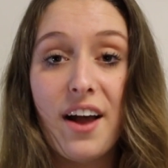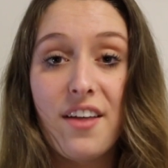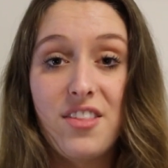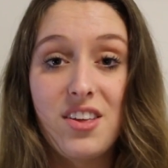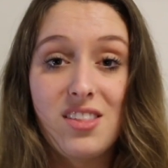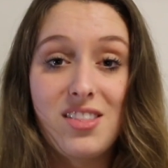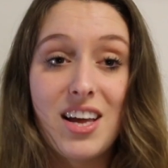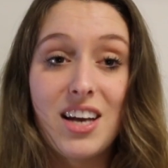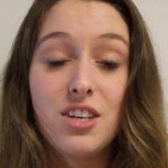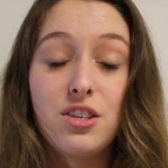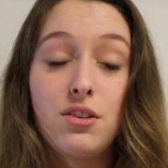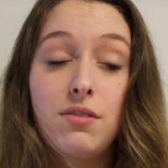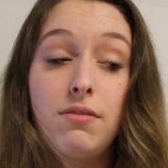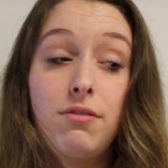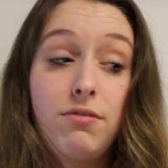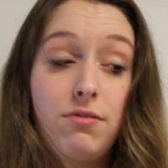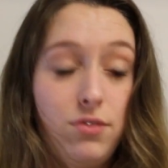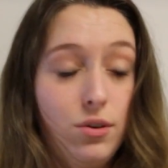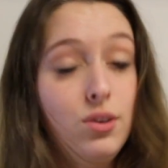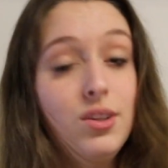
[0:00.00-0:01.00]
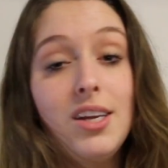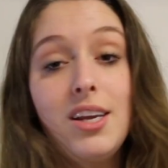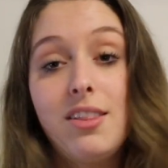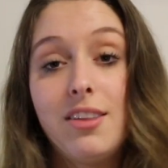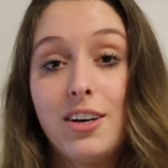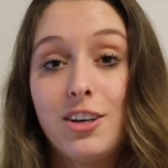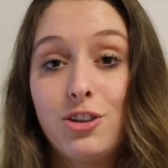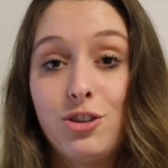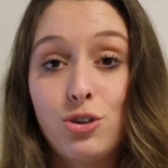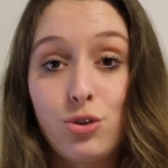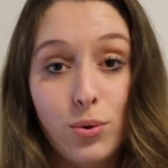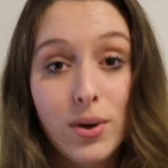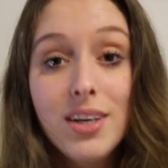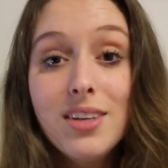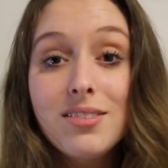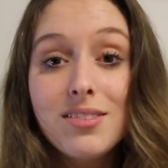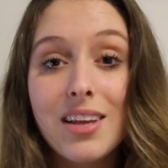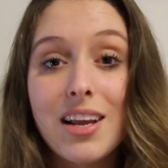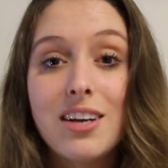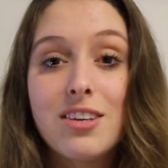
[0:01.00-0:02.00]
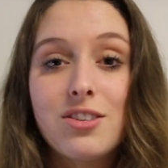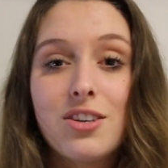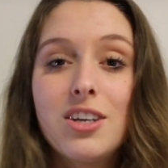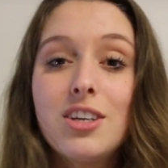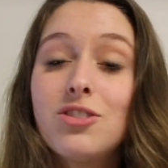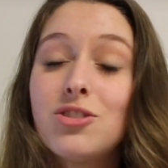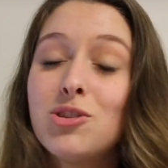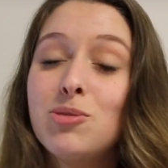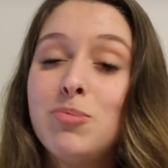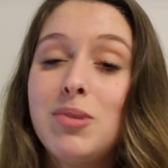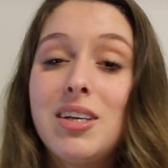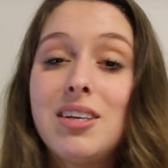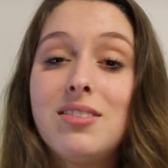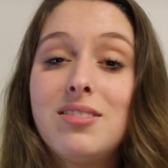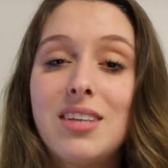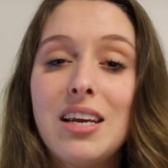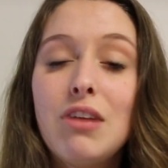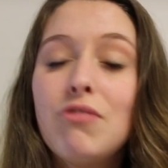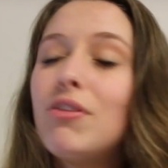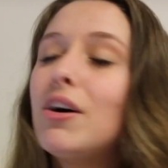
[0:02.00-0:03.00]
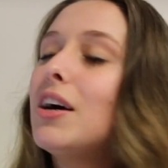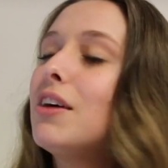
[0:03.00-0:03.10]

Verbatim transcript: I think that is fully their choice, and as long as they're being safe,